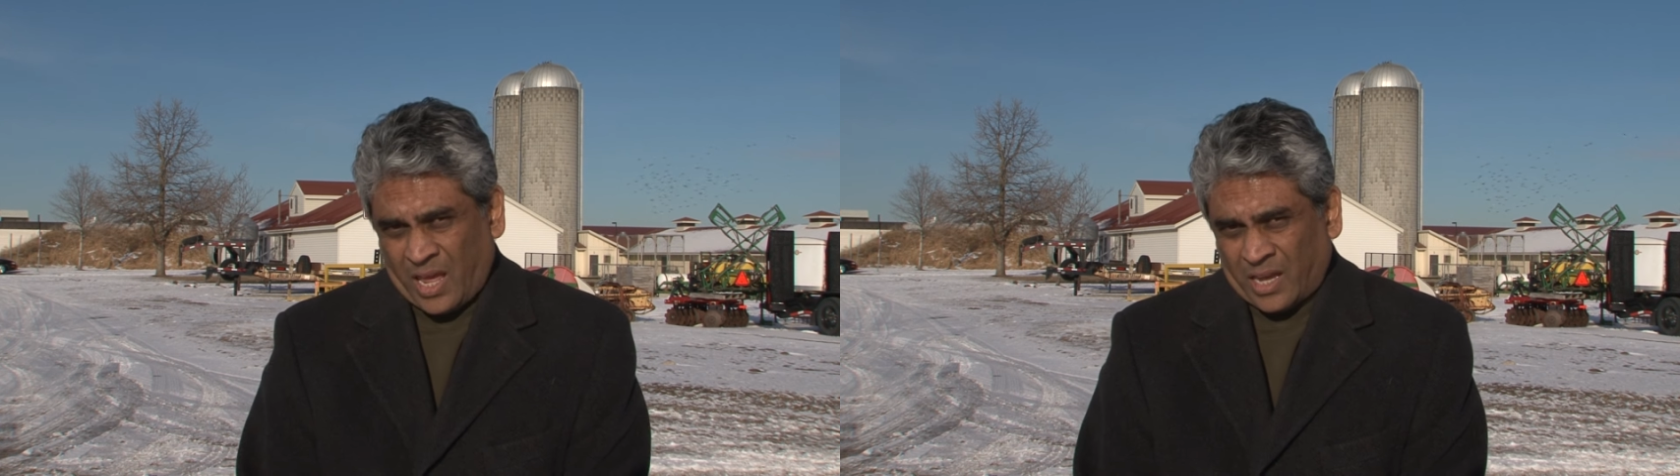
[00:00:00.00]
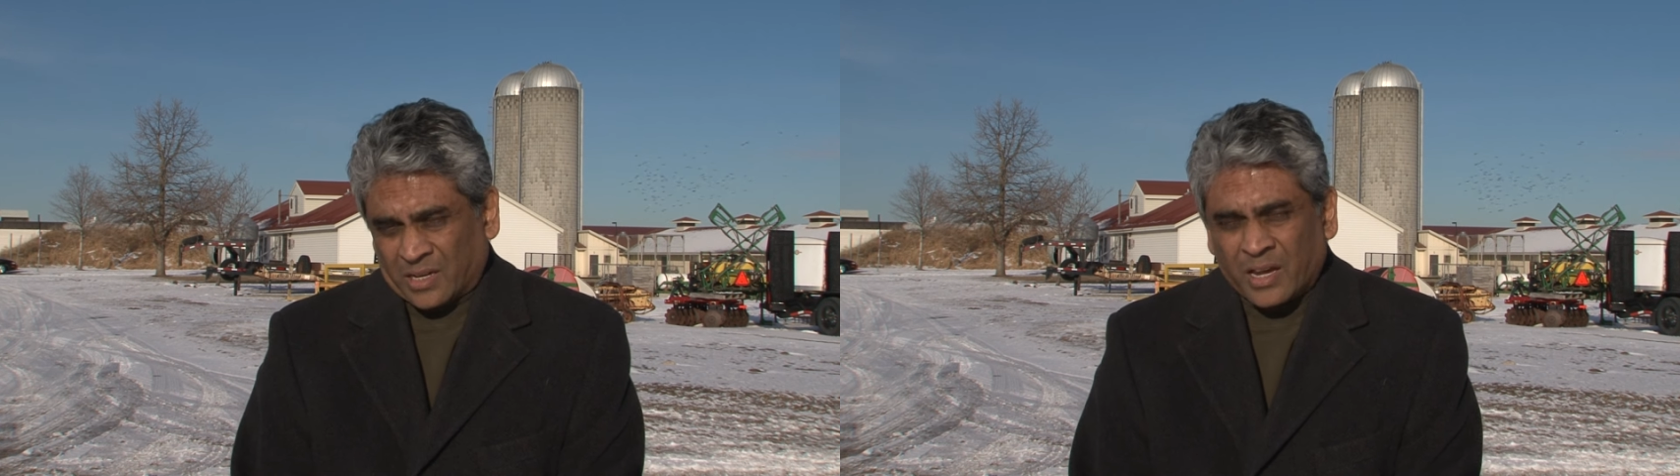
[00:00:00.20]

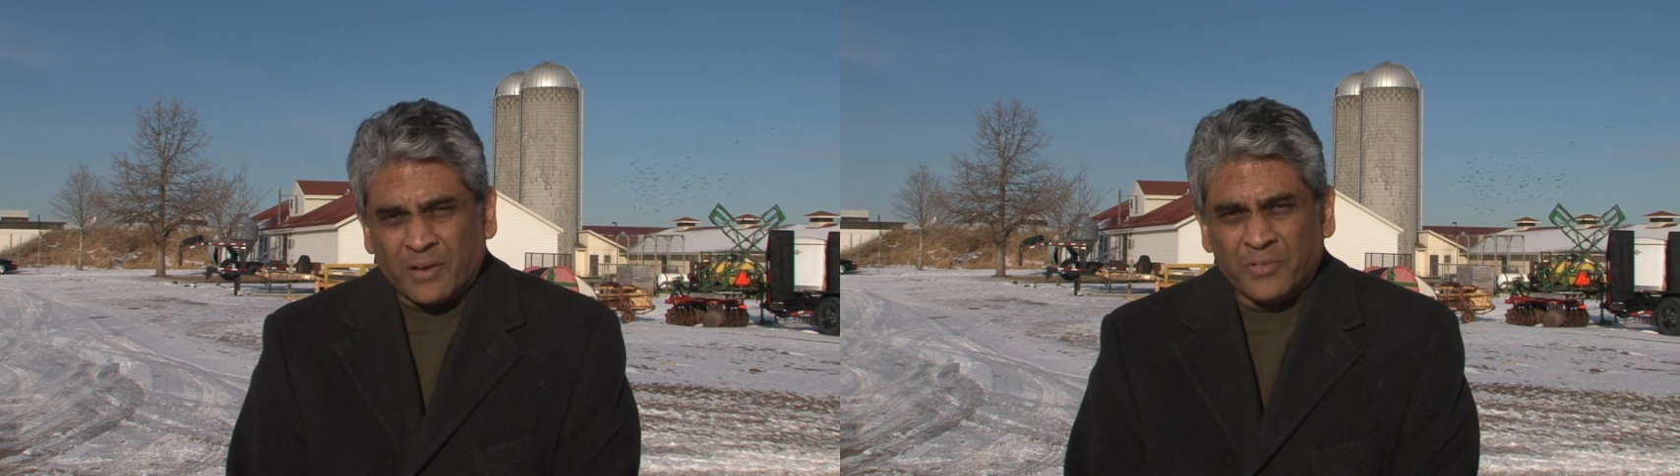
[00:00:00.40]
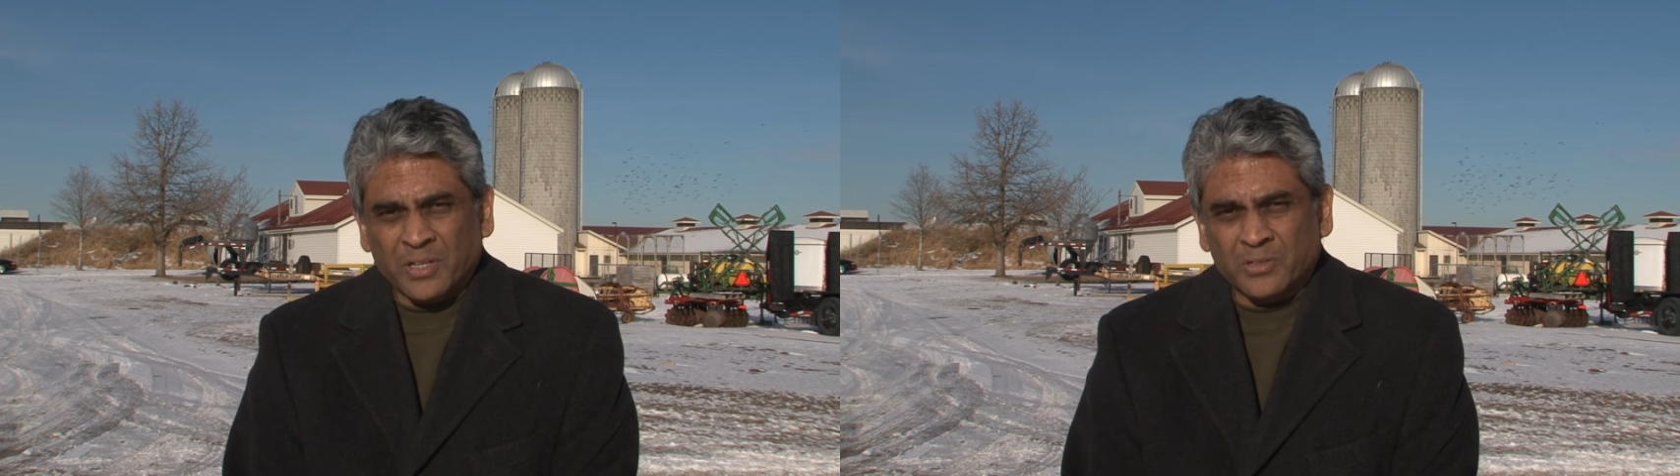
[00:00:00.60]
and
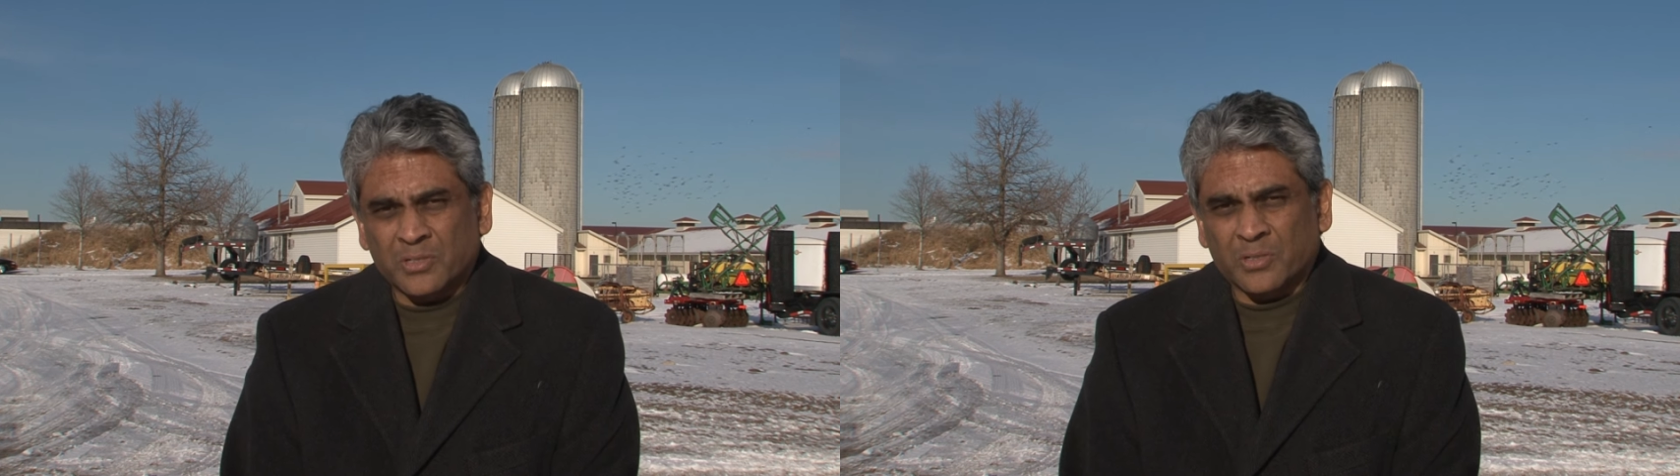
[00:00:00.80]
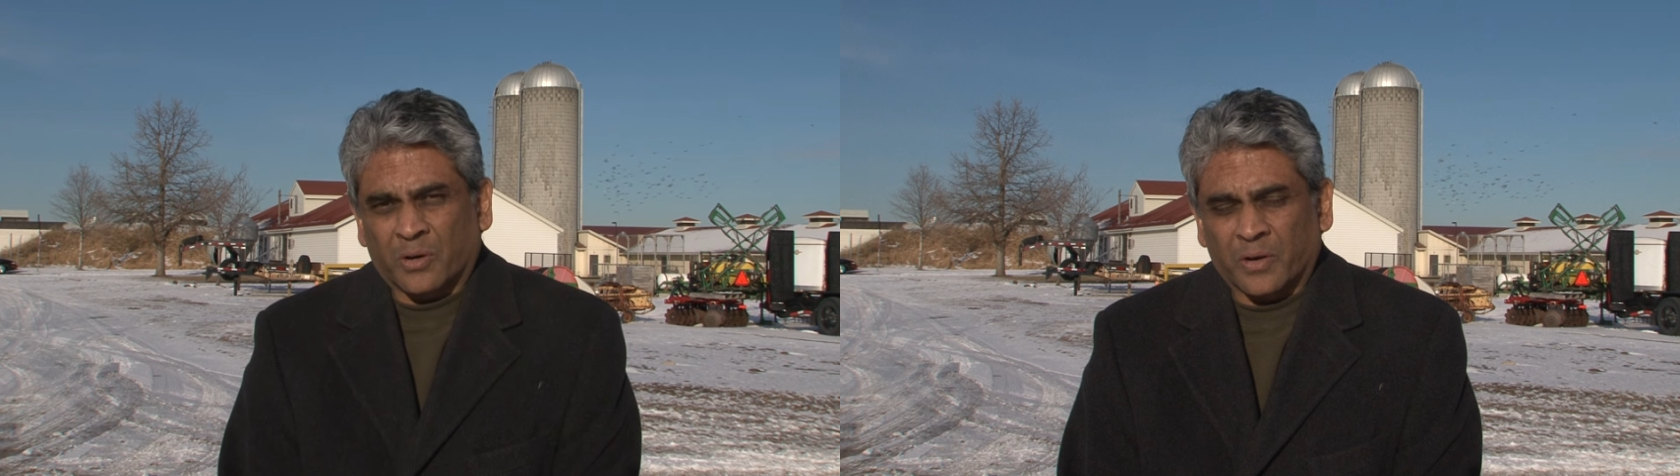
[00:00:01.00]
covering the
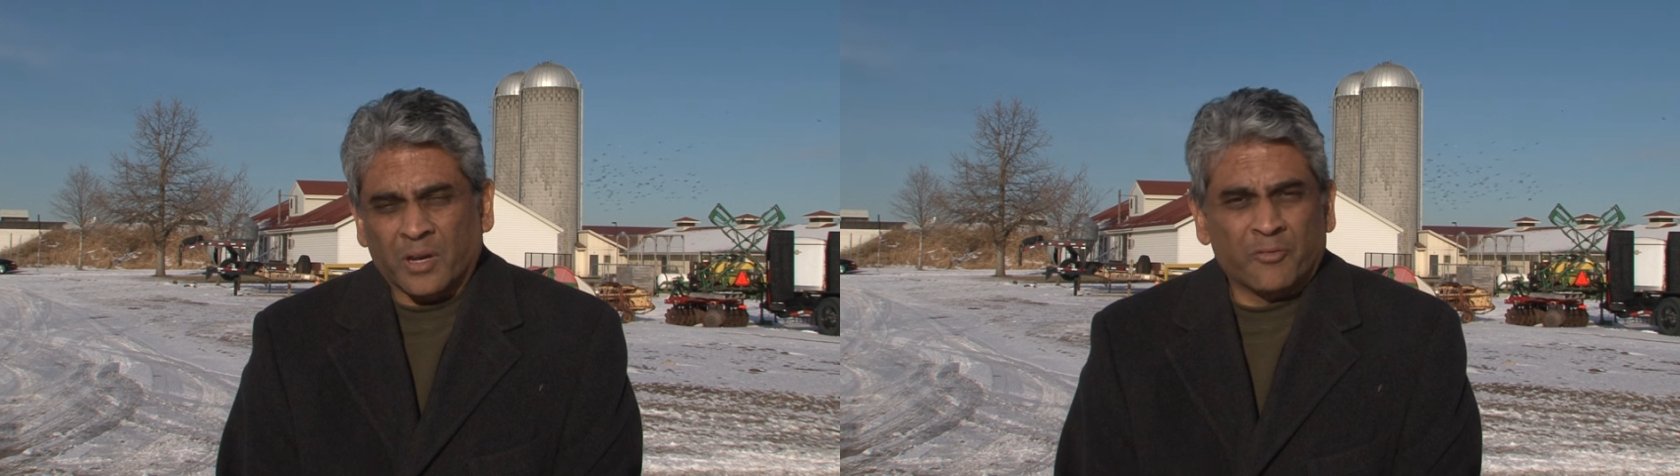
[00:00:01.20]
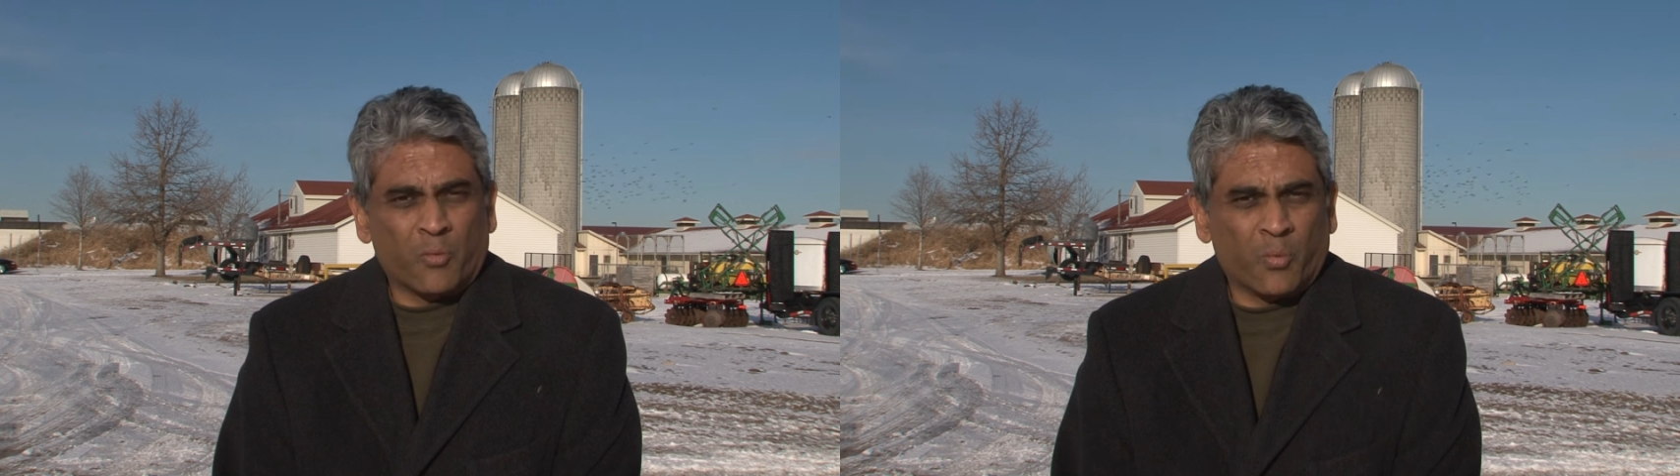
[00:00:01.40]
story
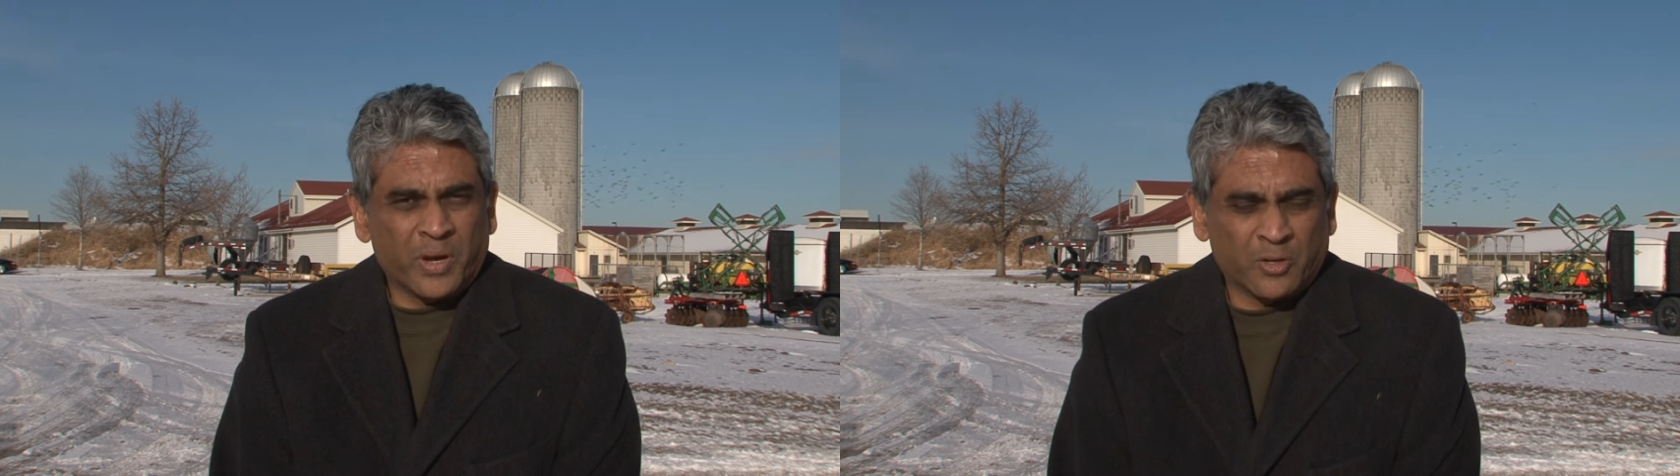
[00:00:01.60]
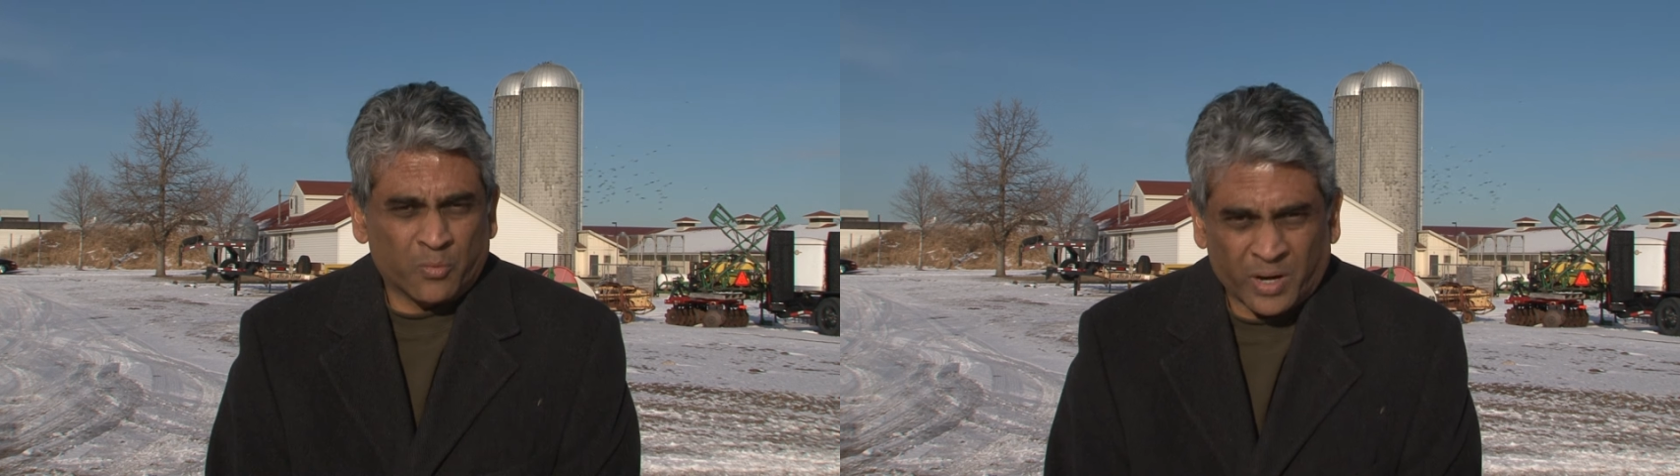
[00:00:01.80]
of
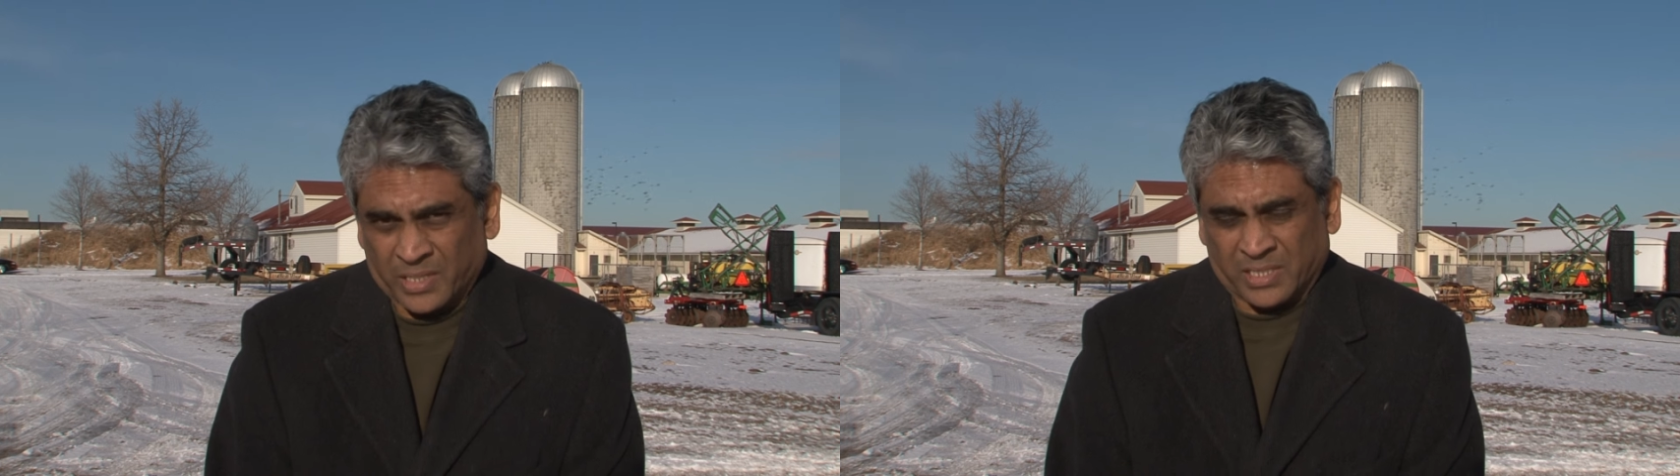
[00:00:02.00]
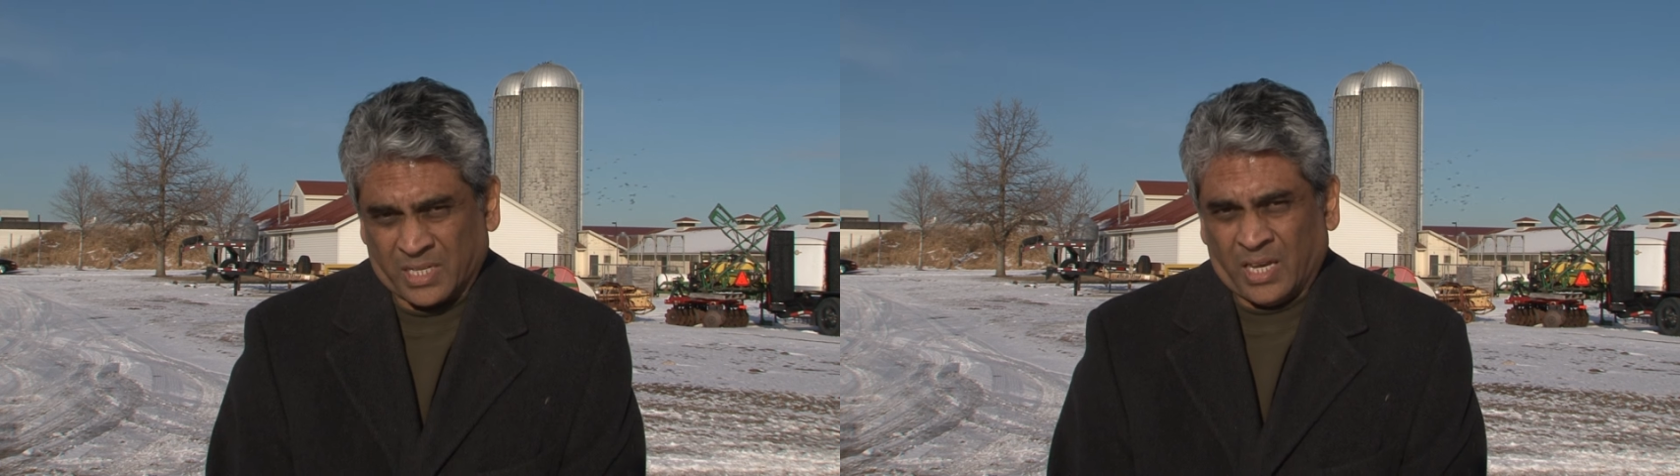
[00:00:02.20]
wheat
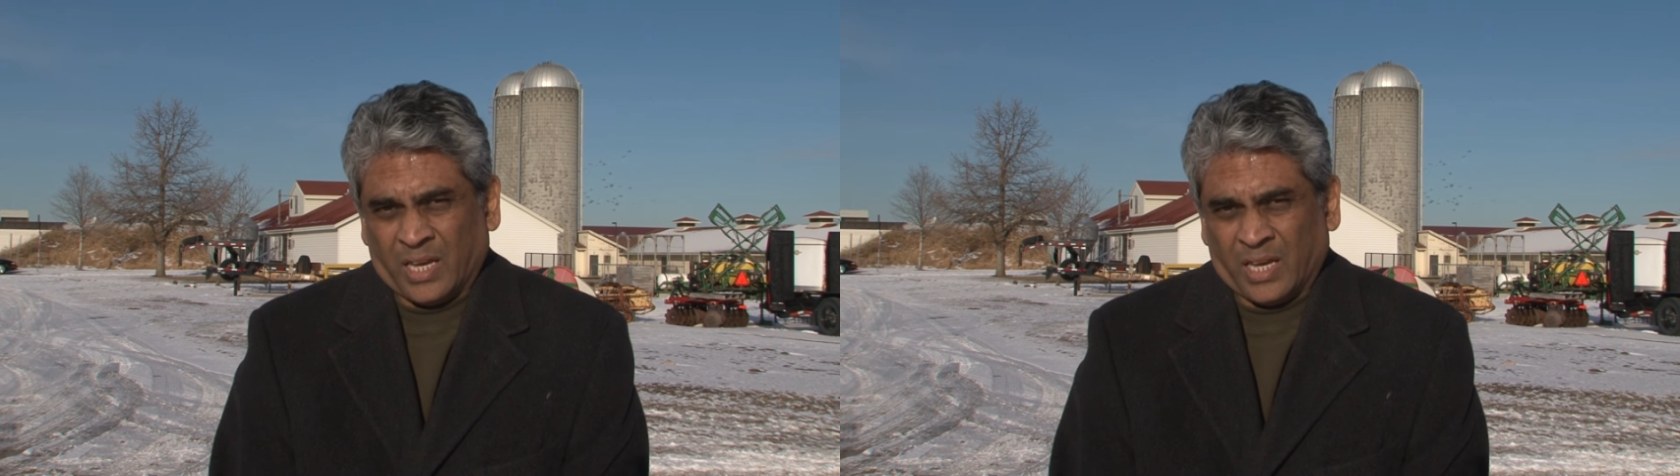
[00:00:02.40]
rust.